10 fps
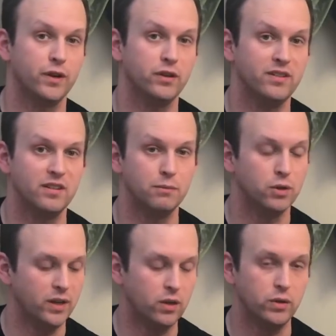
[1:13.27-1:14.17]
fairly
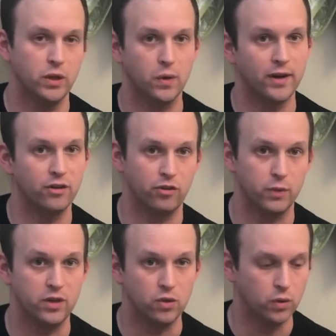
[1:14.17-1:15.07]
simple and only requires
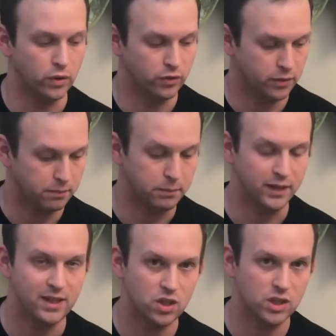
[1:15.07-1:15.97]
3 tools:
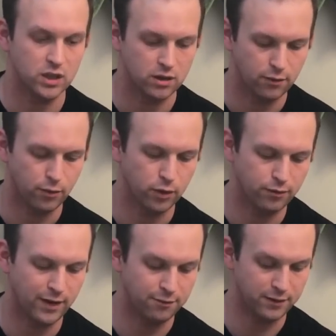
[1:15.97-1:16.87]
bleach, 4 or
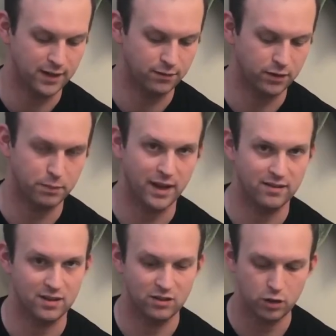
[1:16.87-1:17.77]
5 feet of this
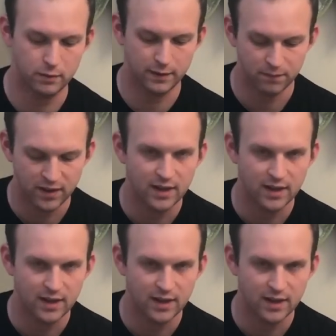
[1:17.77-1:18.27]
plastic tubing,